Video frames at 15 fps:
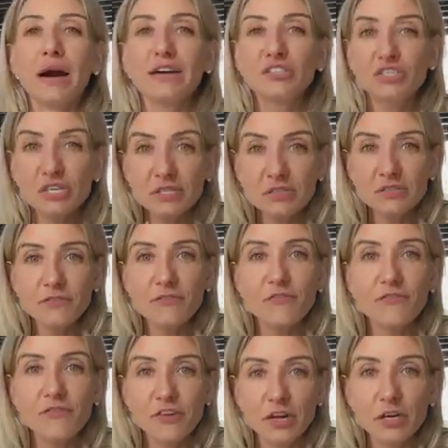I just
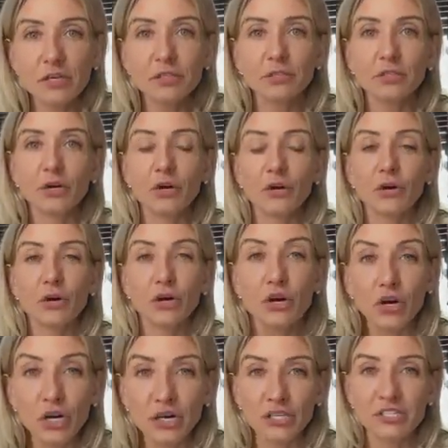feel
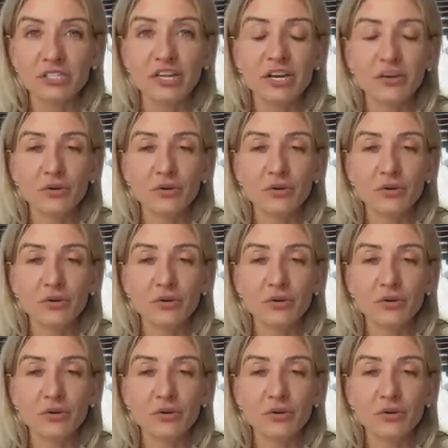good.